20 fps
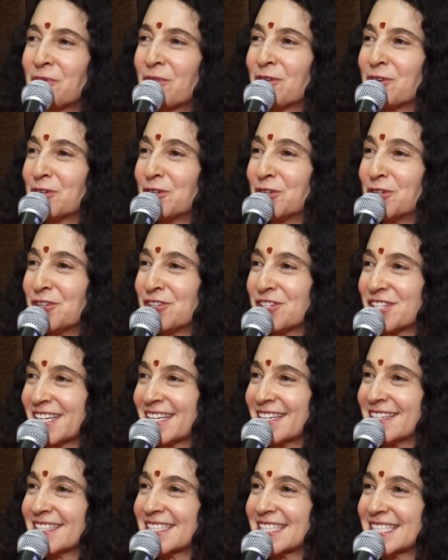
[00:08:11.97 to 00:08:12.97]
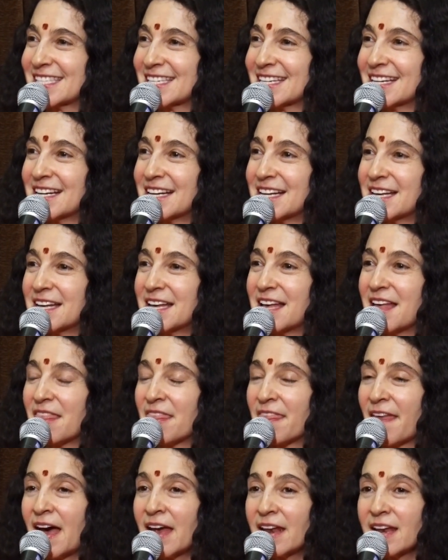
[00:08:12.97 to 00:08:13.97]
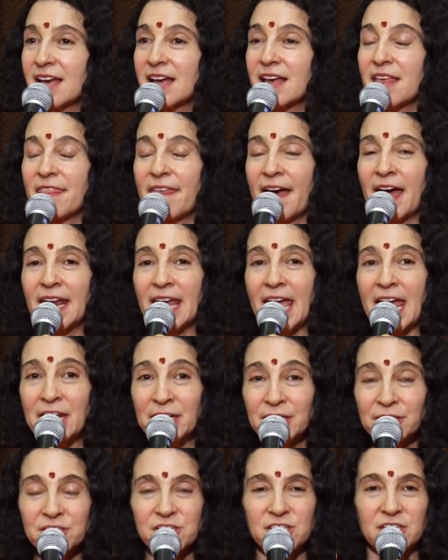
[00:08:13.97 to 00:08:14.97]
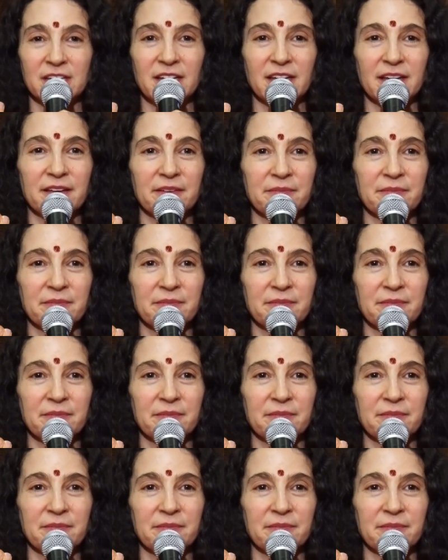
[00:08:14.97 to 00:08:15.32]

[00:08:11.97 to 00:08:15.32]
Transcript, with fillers: the urge hits that, that energy